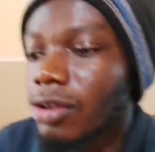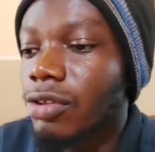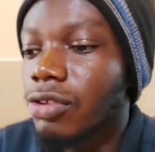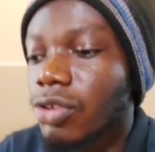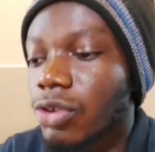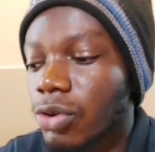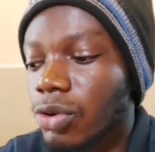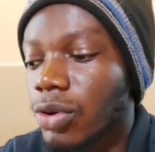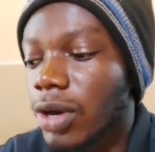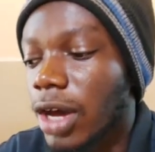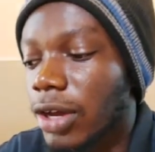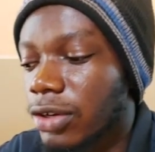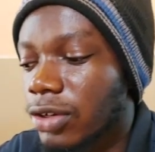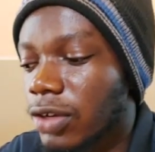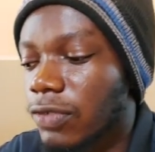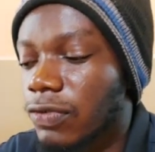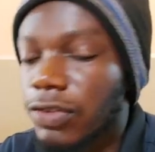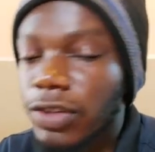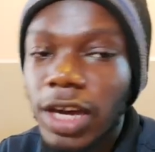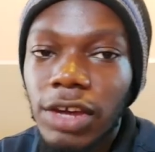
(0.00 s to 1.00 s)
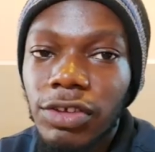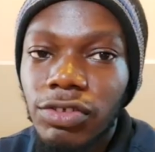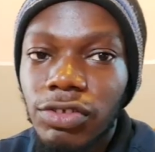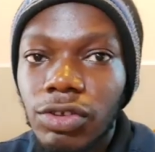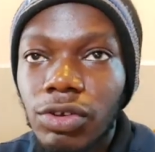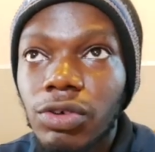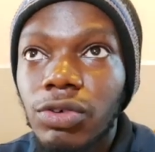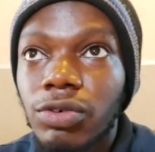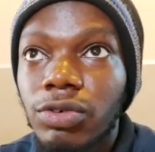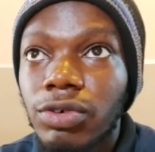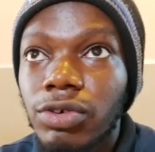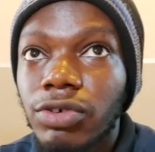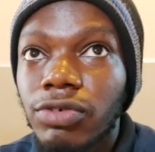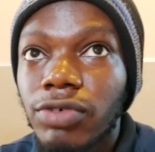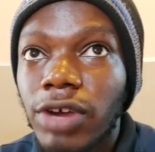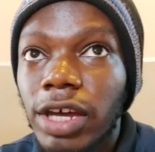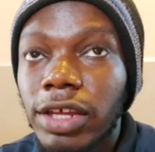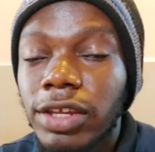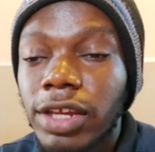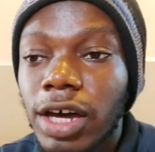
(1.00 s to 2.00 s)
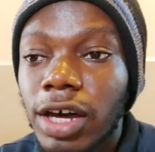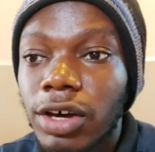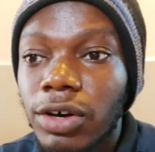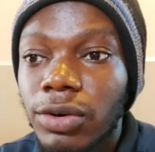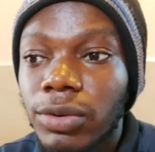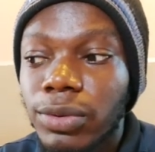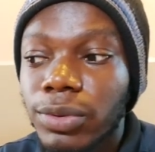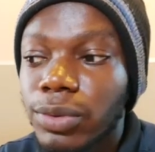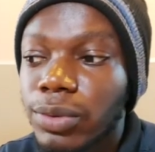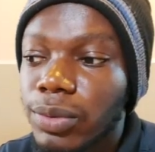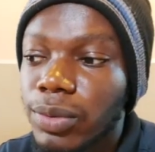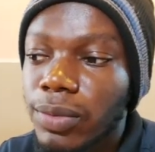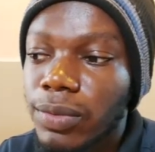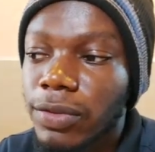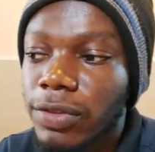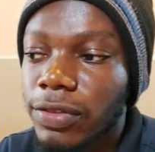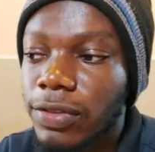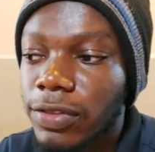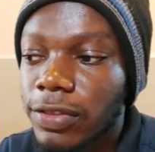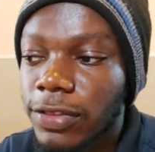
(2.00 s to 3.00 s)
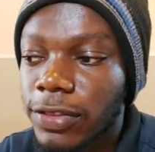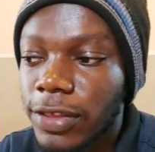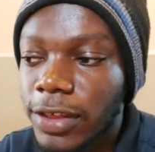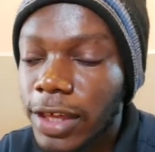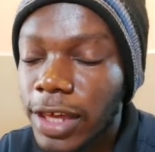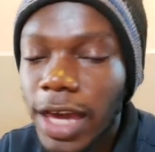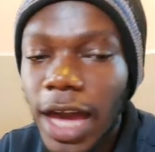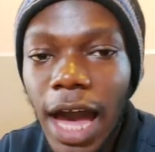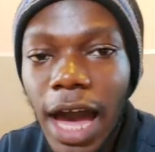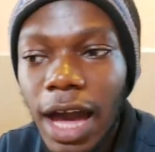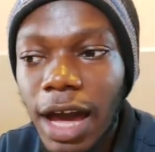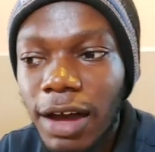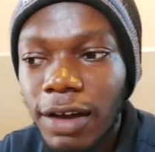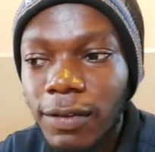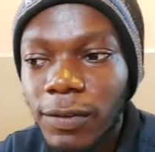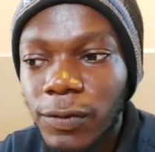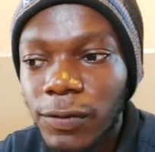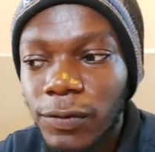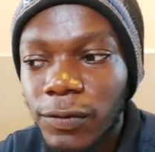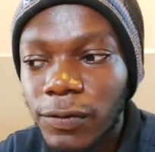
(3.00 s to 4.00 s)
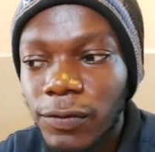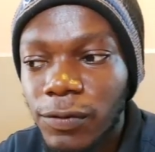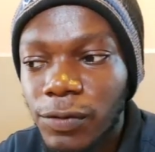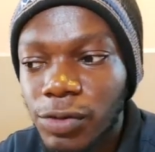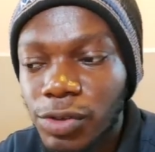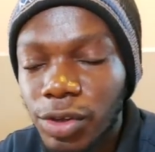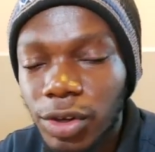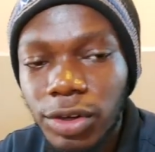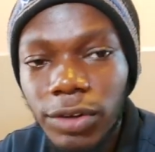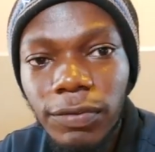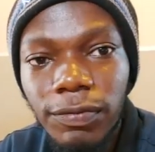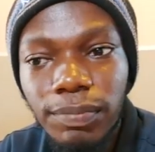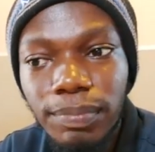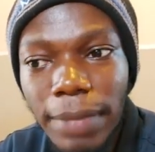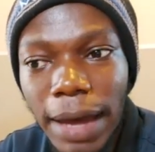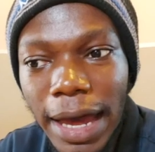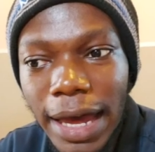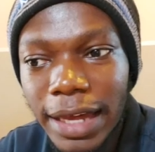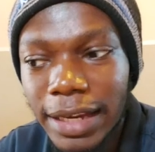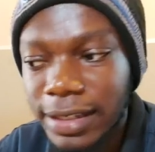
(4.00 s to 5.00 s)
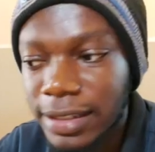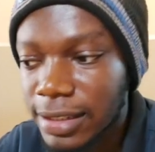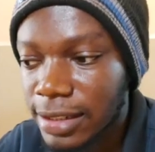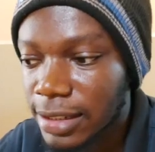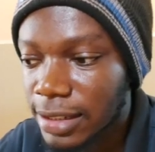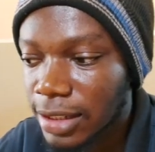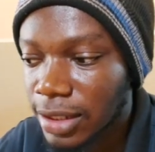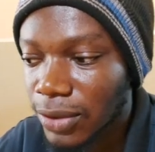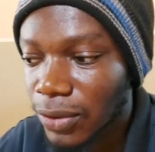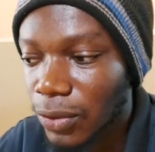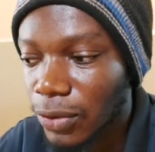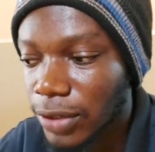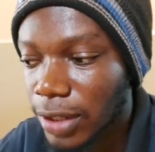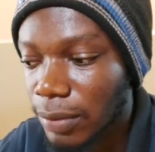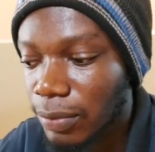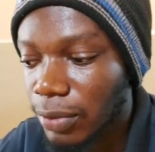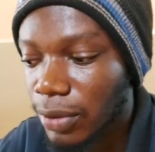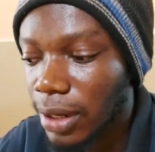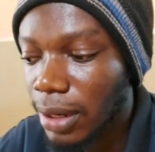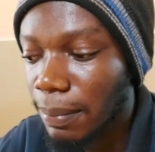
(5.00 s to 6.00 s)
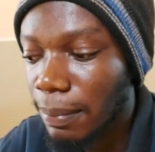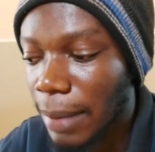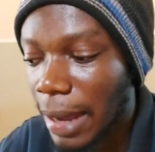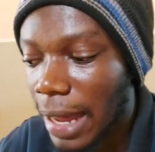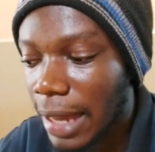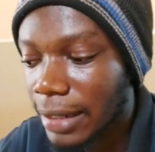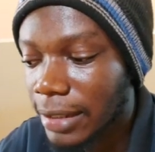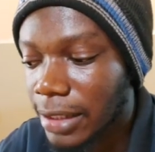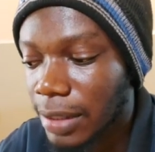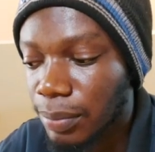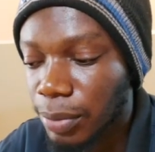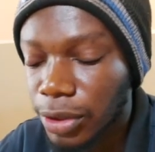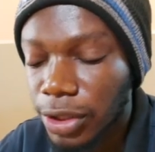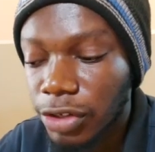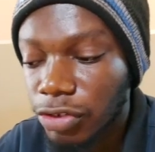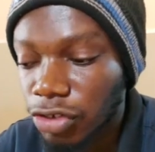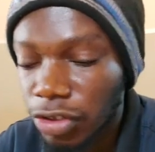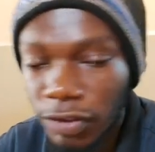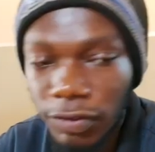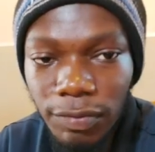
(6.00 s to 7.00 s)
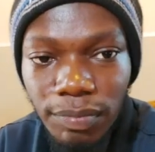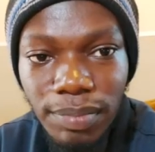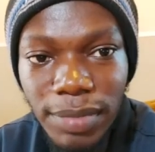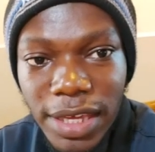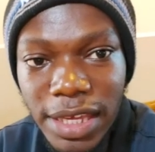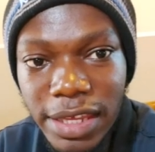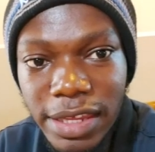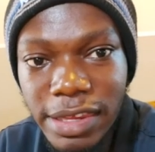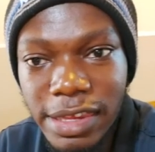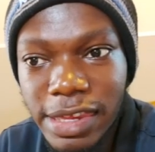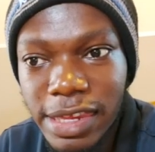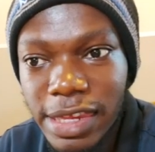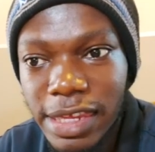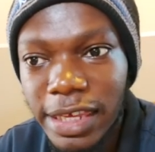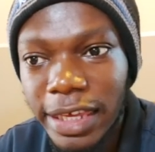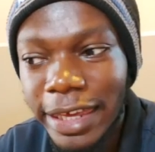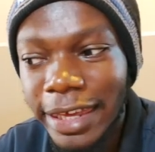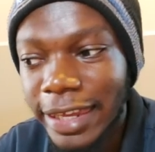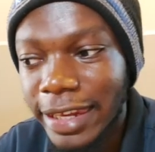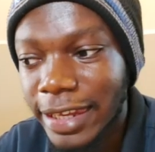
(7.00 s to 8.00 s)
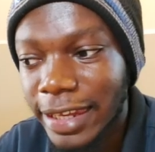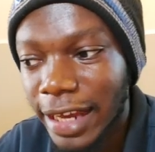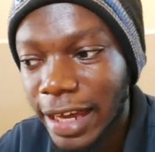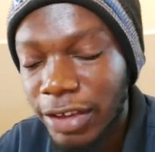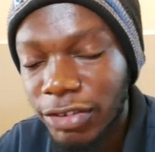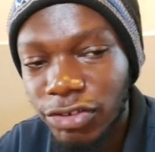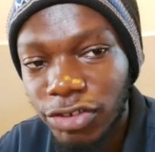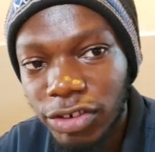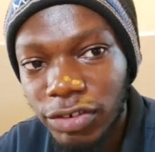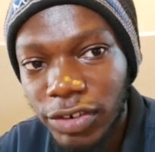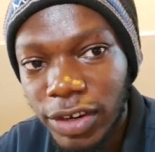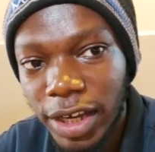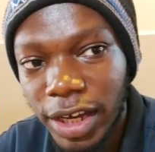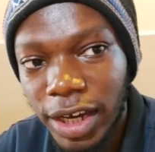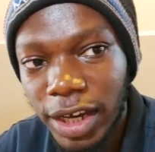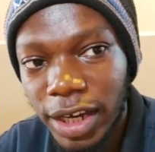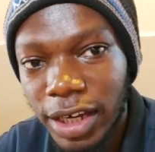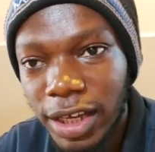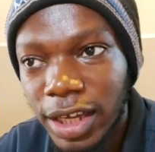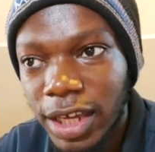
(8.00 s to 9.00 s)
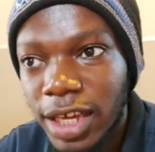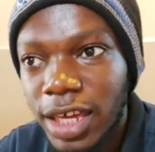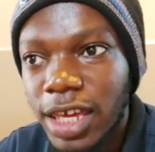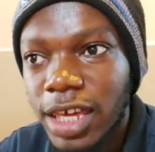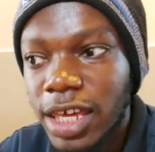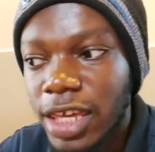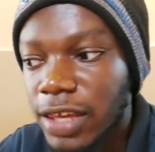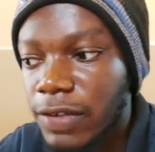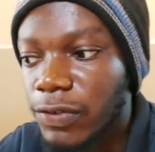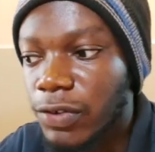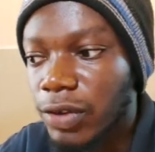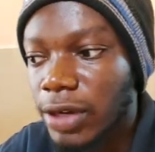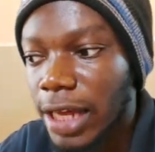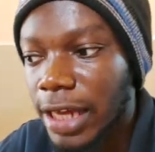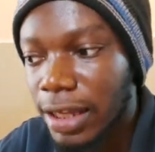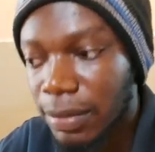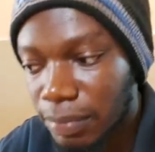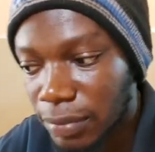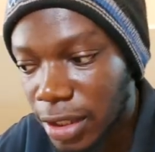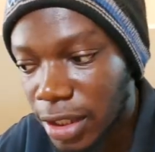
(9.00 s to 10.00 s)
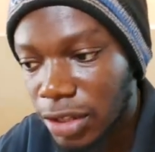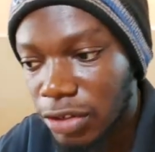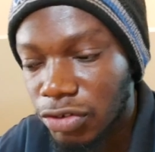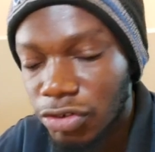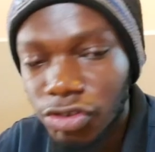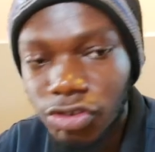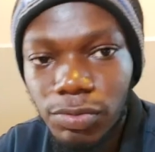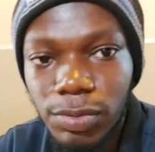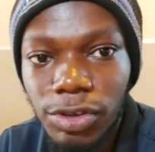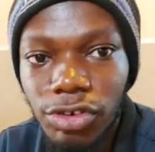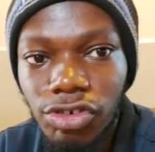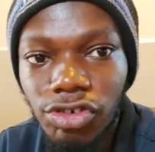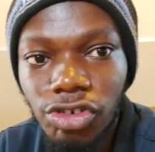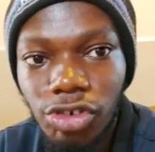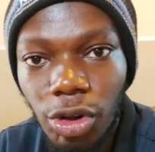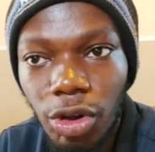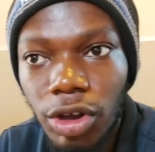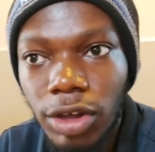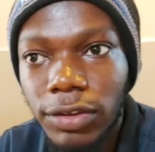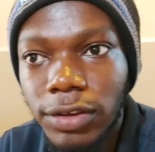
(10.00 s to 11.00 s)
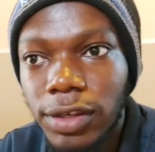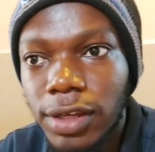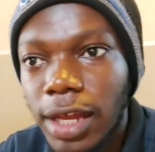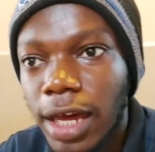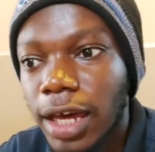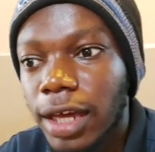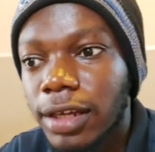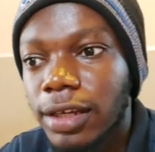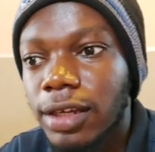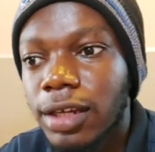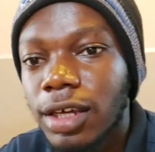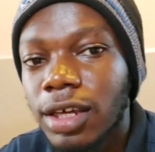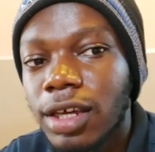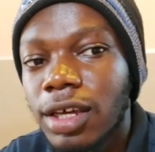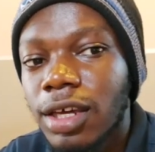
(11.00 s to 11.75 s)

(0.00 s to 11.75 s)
So I don't know if you guys know, right now they have sort of banned or temporarily banned the importation of maize in Nigeria. If you're like me, you should be shocked that